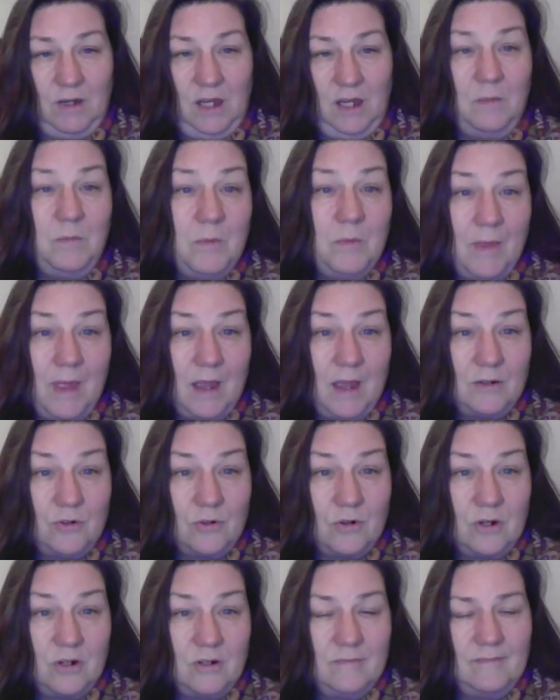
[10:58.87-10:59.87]
keep them that
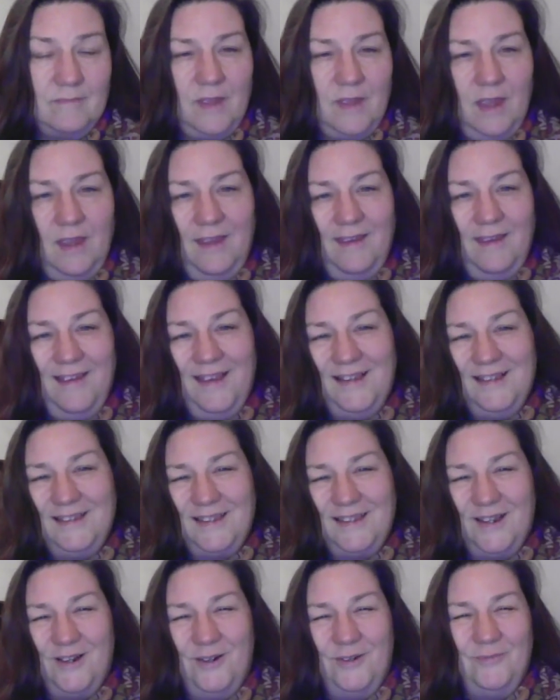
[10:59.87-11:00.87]
short?
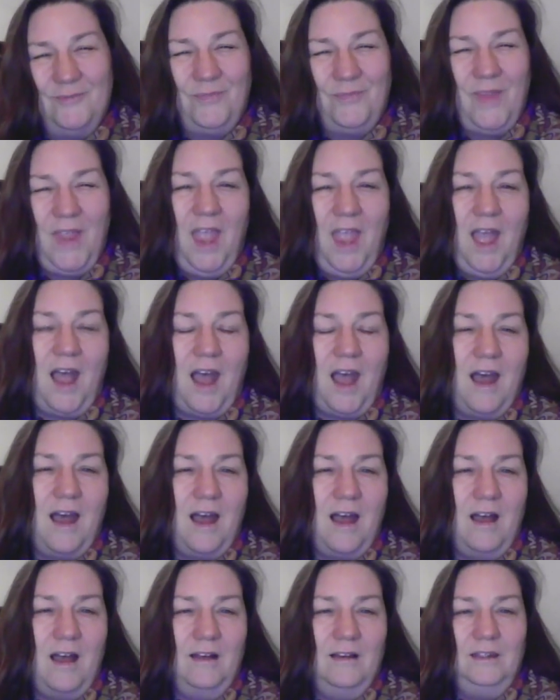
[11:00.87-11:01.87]
So,
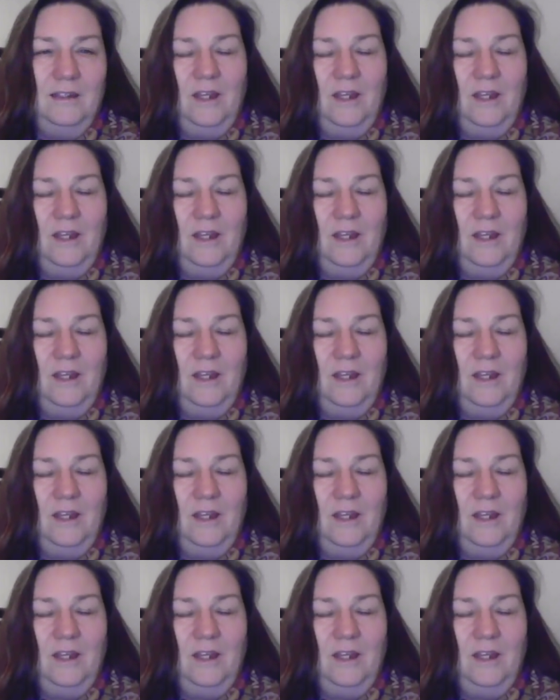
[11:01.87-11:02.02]
oh